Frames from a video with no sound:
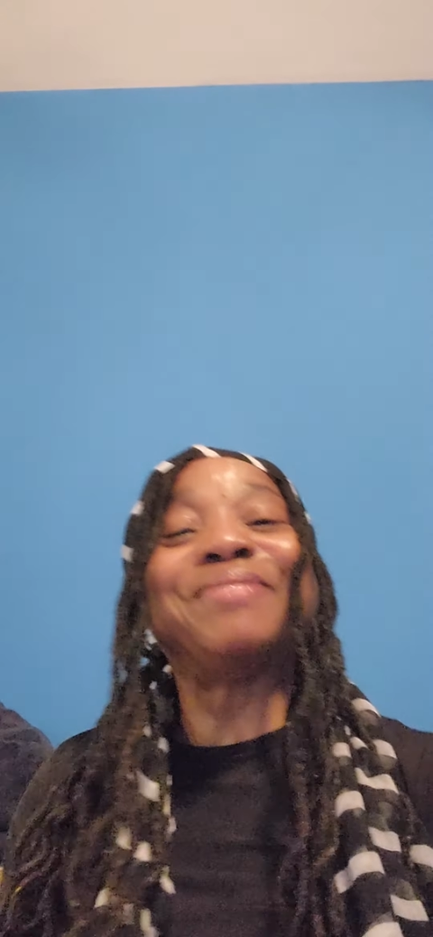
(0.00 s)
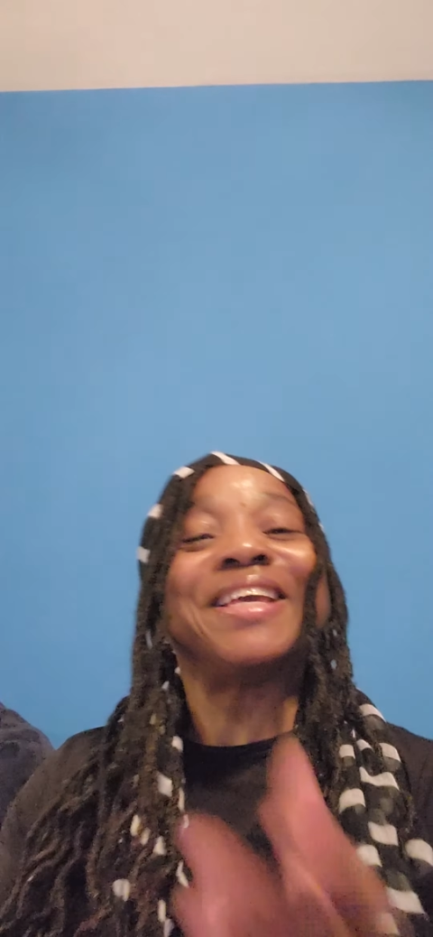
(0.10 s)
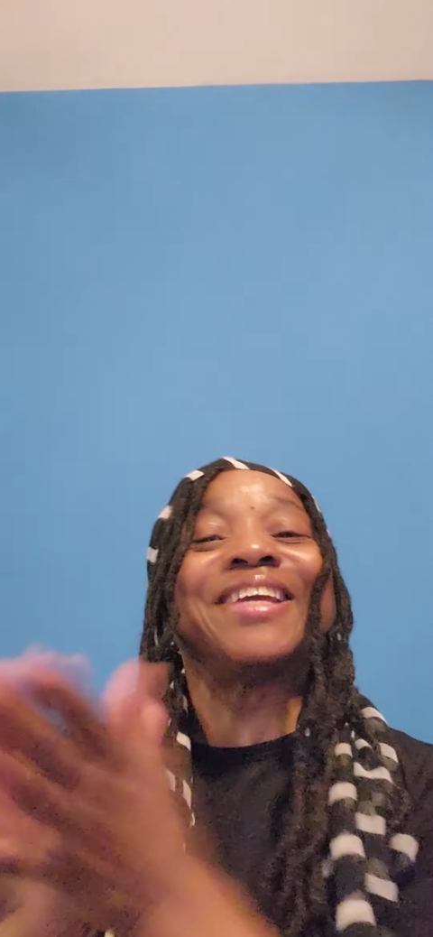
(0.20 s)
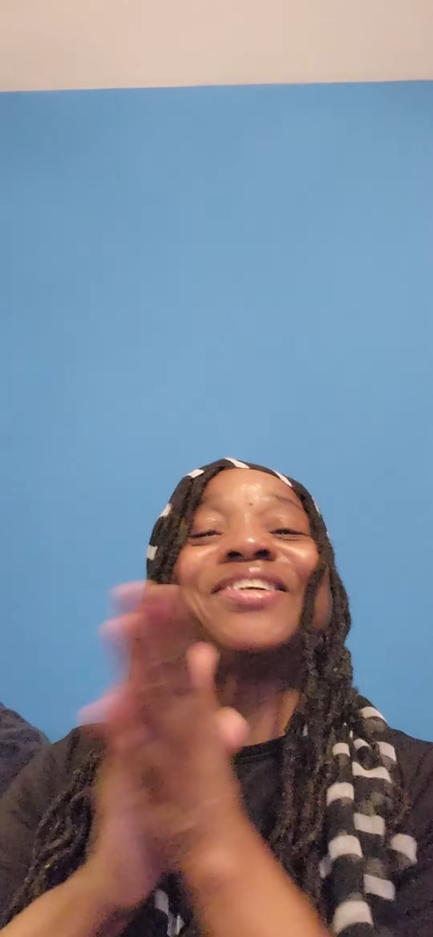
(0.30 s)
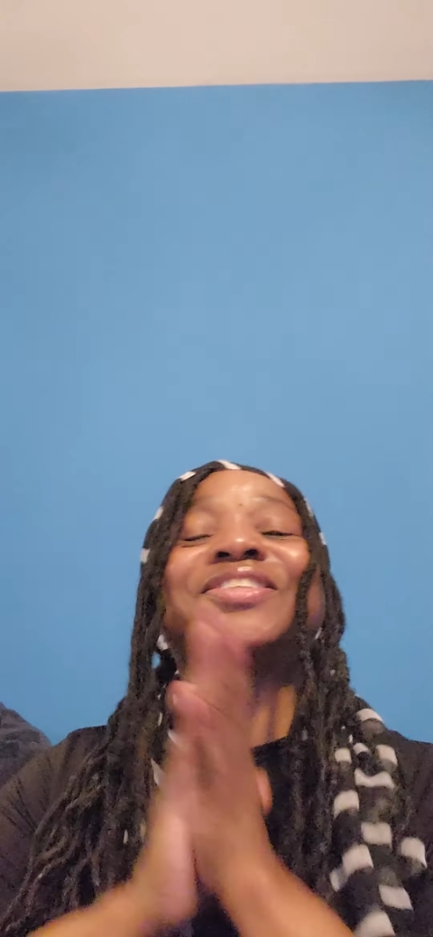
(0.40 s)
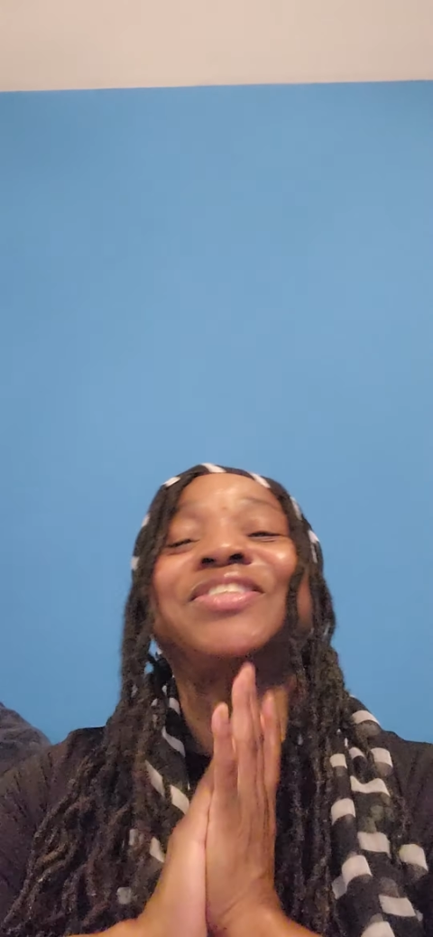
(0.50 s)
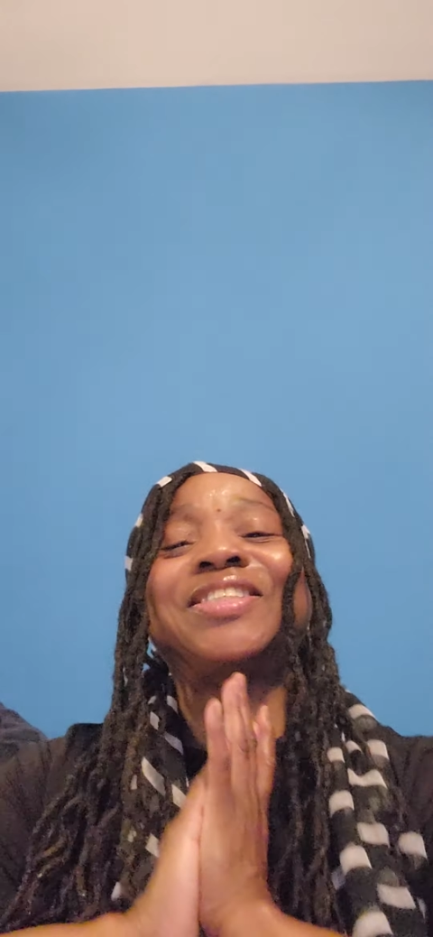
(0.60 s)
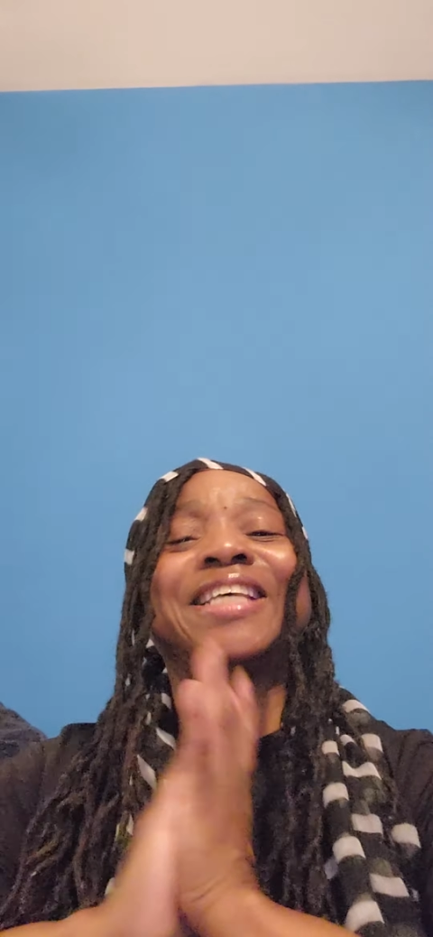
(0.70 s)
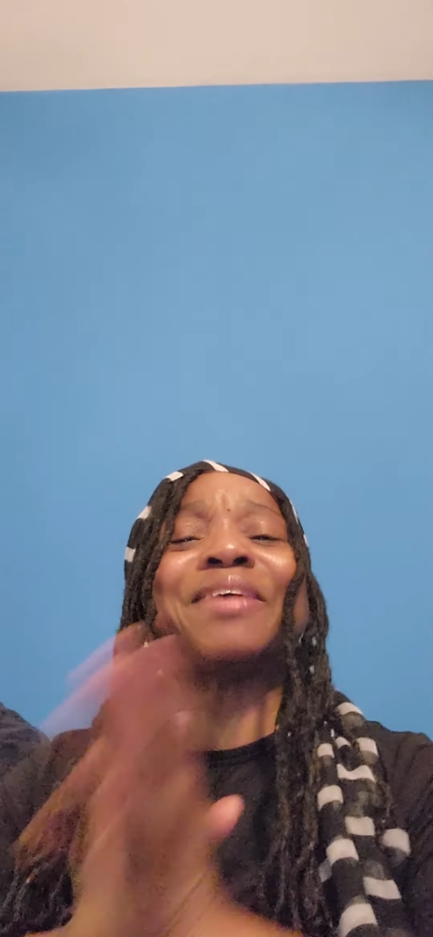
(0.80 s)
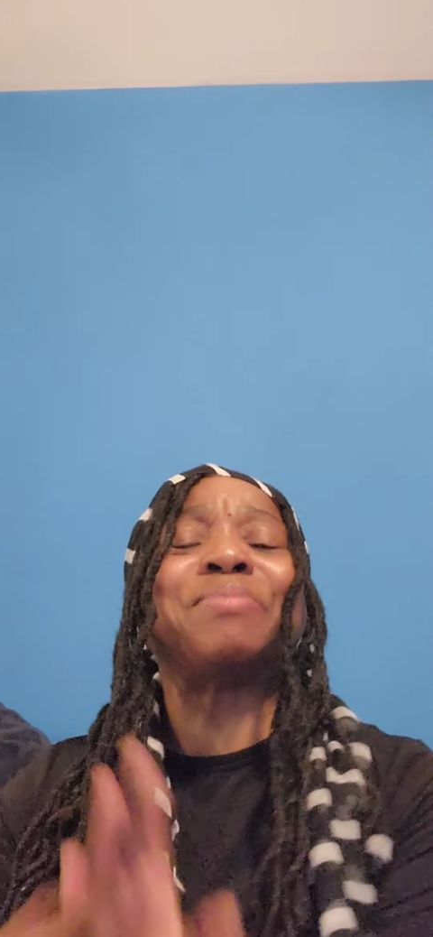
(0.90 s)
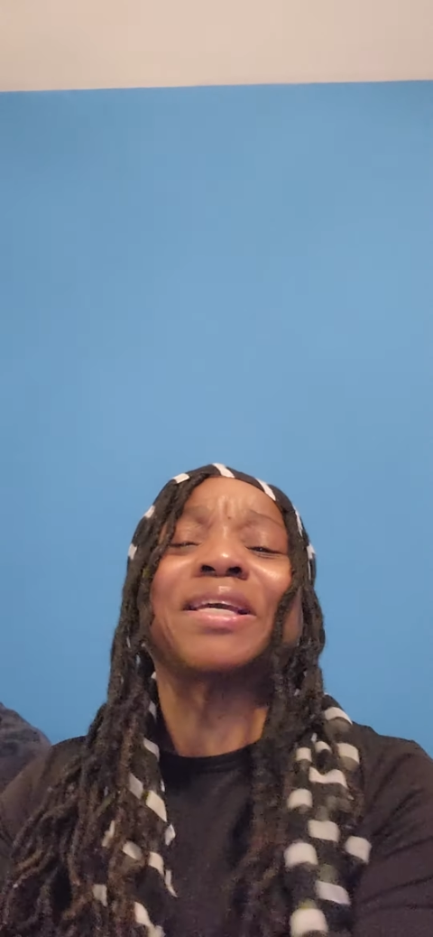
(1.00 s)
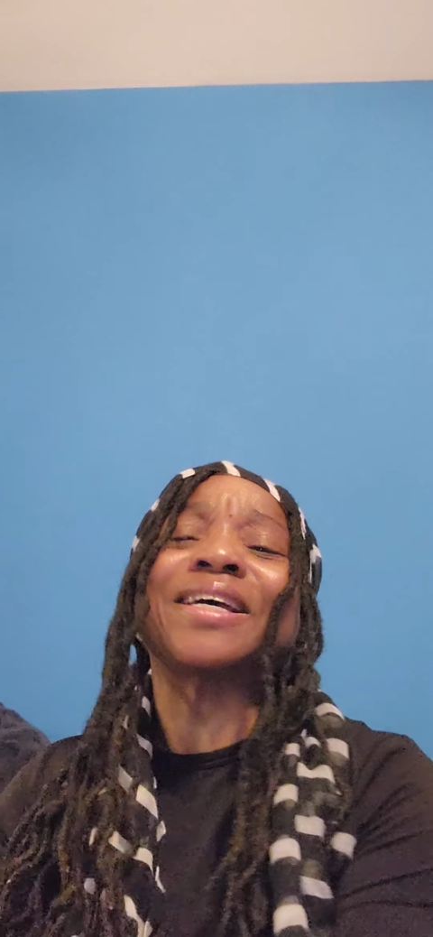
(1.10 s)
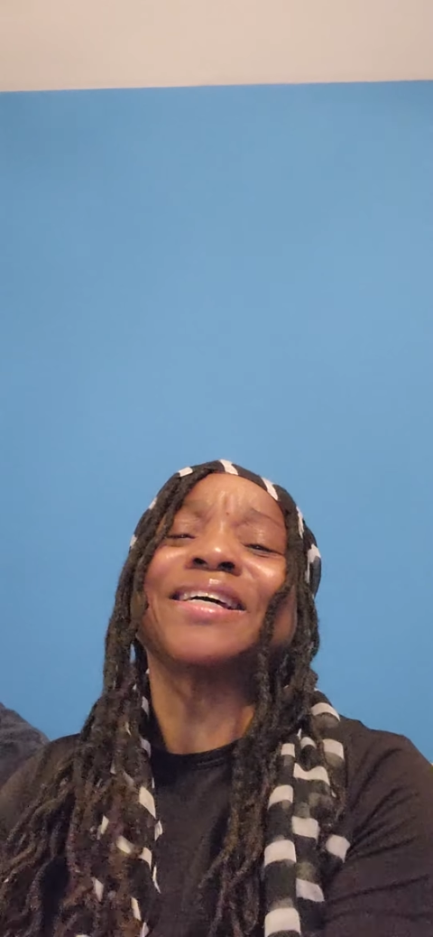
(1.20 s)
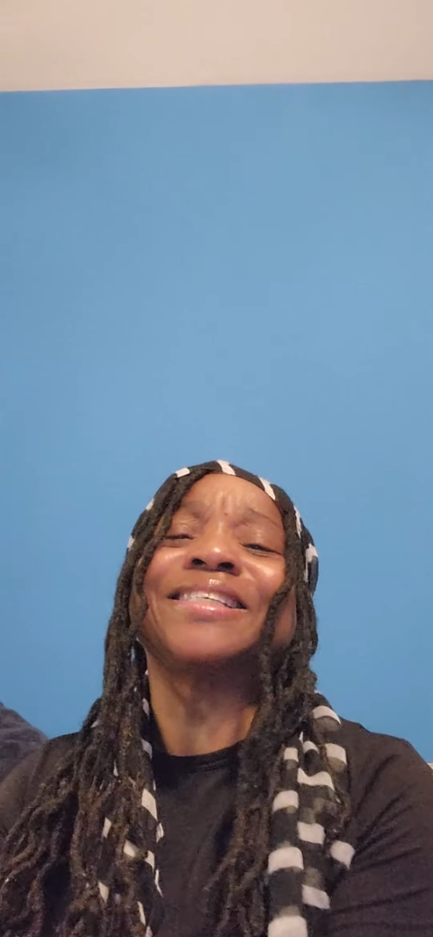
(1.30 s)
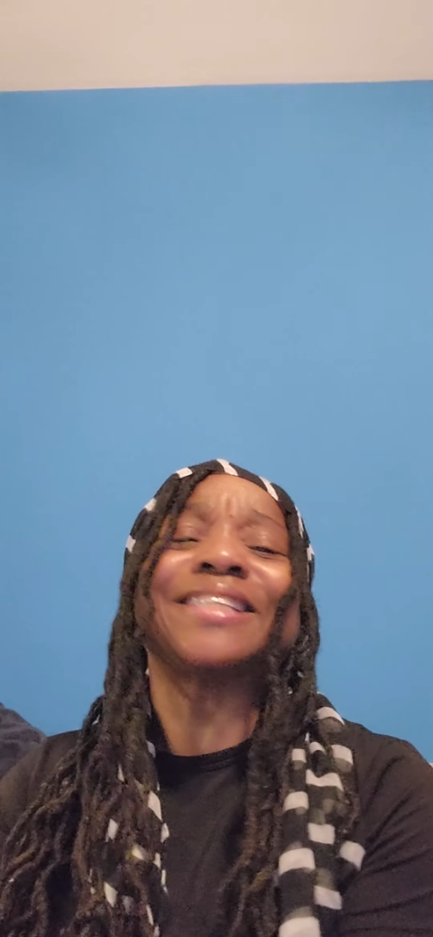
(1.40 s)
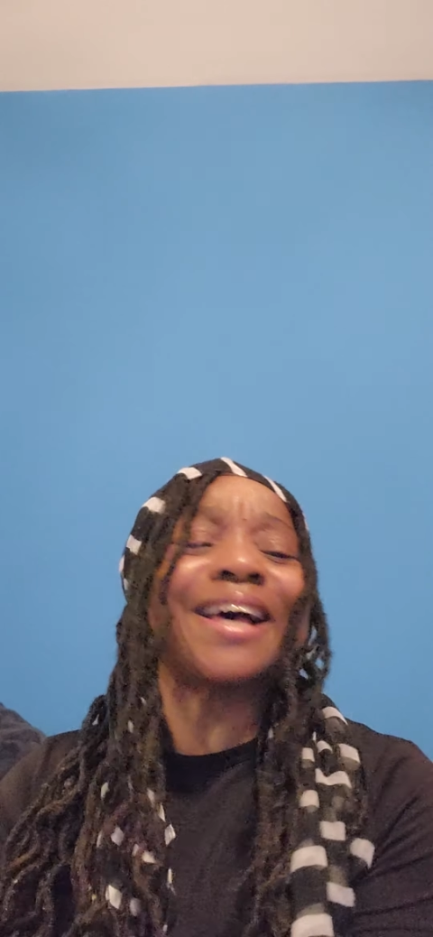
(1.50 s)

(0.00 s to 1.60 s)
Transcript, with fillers: here today because